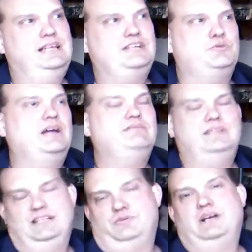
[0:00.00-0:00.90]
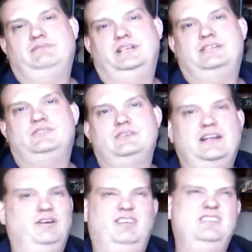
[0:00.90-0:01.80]
Ex-wife, yes. I
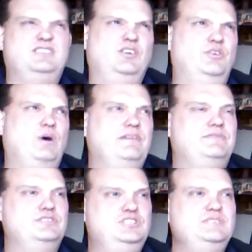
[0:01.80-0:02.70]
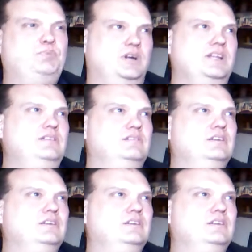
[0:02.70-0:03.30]
don't. His current wife she's pretty.